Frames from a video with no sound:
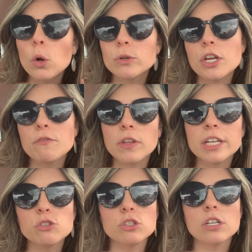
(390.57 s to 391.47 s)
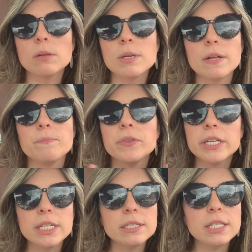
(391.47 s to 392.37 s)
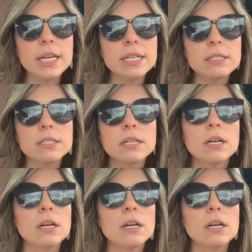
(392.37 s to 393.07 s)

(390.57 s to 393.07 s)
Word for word: which I feel like is just gonna be the easiest